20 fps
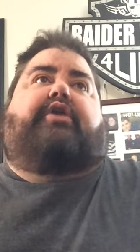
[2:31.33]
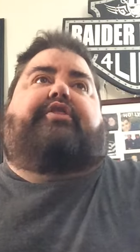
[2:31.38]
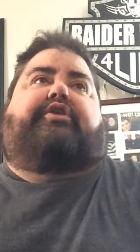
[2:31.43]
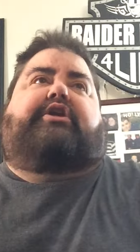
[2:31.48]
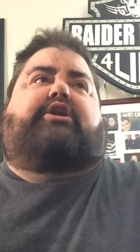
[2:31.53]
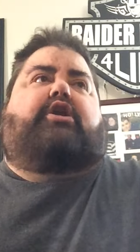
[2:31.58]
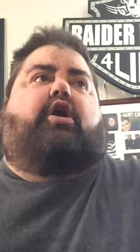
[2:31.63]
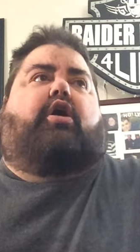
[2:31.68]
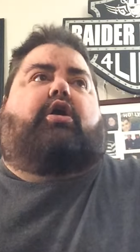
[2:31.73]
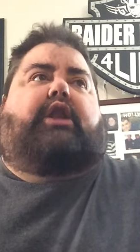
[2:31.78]

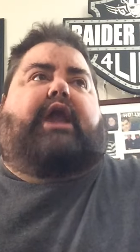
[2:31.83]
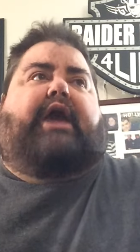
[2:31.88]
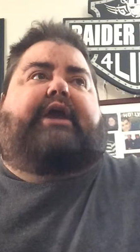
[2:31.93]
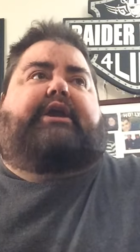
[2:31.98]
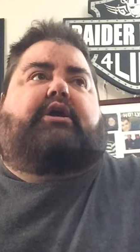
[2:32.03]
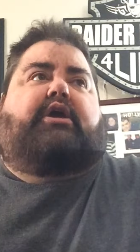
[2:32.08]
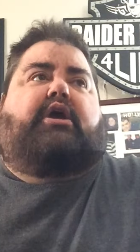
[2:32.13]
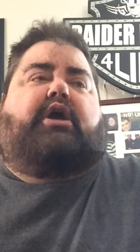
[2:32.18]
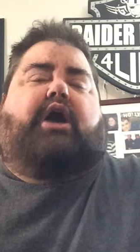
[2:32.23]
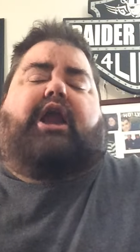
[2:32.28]
You know,
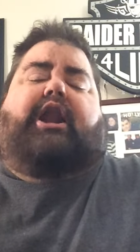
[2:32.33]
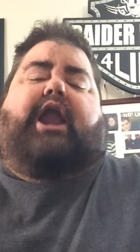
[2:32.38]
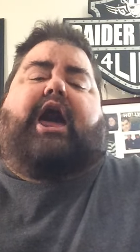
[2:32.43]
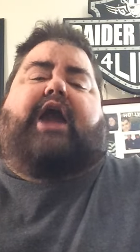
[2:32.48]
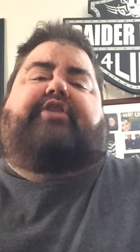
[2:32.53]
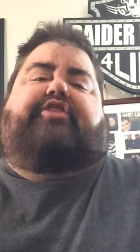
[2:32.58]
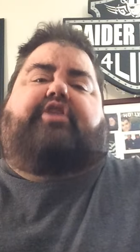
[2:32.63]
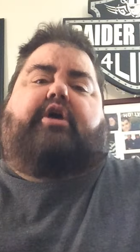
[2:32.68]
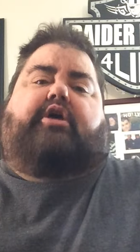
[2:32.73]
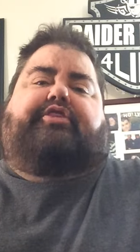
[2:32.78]
like a
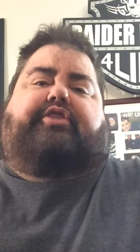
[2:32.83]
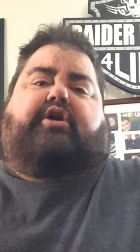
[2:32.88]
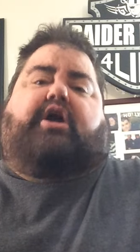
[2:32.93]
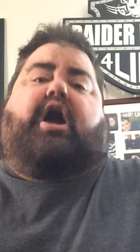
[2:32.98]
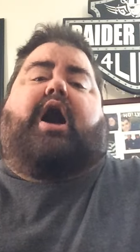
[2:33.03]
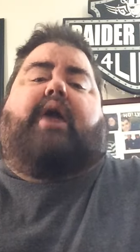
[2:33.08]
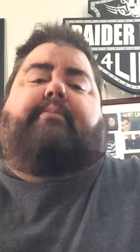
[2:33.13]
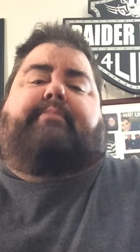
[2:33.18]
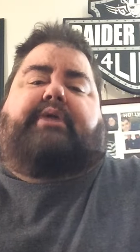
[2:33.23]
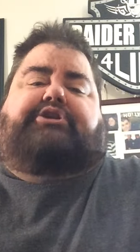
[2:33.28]
lot of the
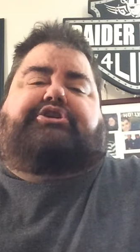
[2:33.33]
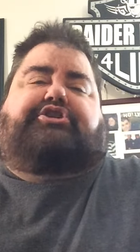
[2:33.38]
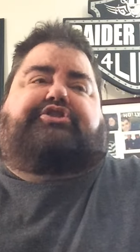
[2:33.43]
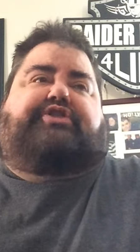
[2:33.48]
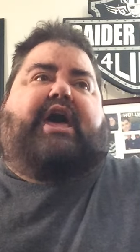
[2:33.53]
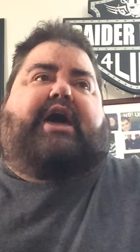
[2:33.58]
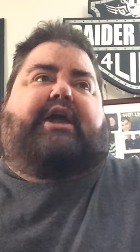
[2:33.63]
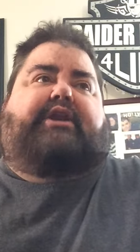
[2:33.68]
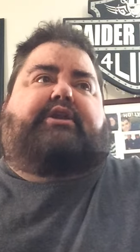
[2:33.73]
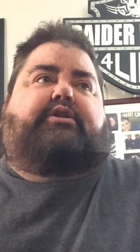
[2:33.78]
comments
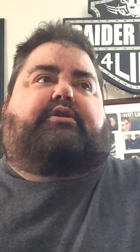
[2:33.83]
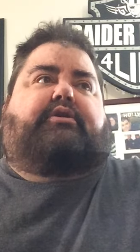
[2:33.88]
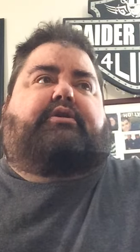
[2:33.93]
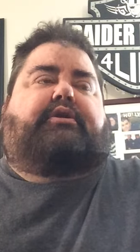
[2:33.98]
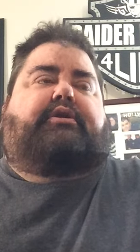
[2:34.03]
that